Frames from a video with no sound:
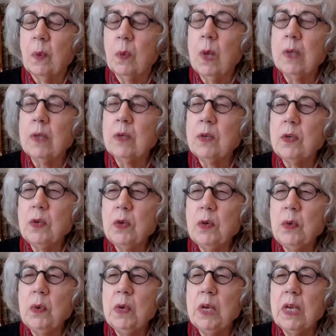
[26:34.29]
What do
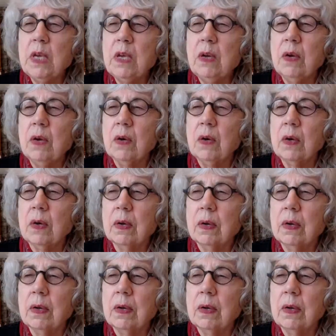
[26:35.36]
you hear?